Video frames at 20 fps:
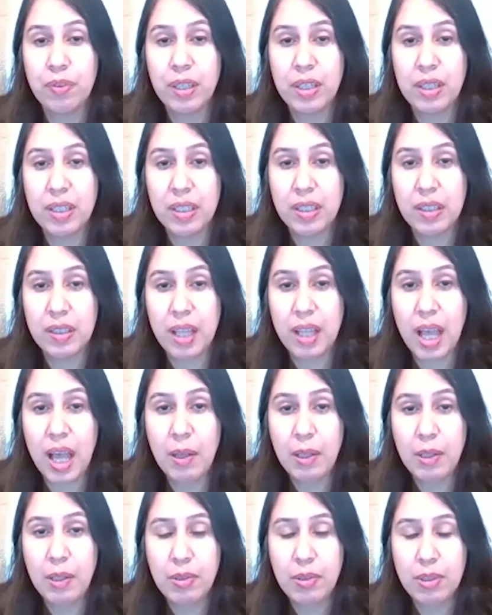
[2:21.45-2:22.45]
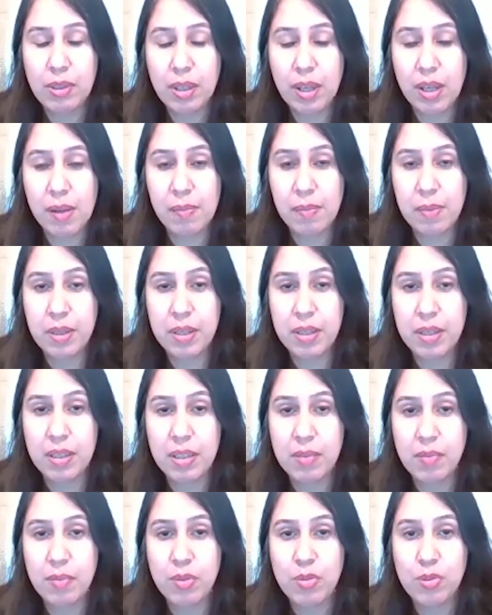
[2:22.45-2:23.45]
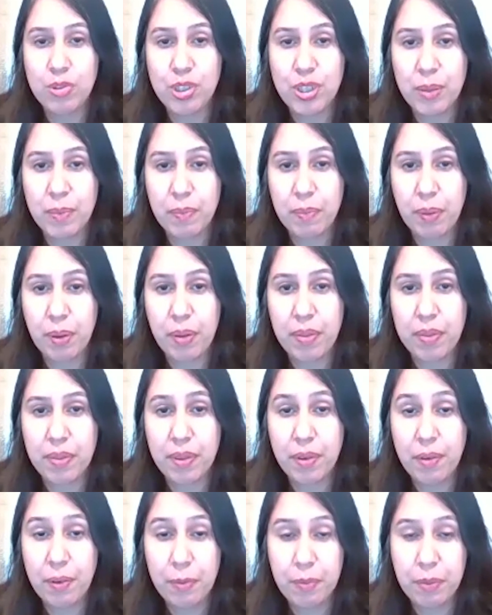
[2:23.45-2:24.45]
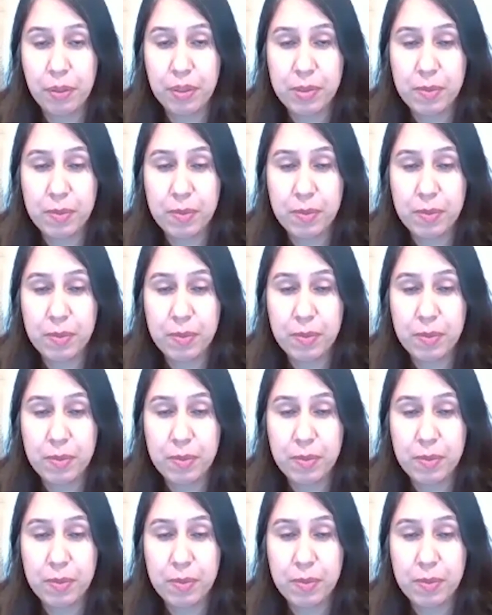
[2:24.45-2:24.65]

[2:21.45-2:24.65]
clinical outcome in immune checkpoint therapy,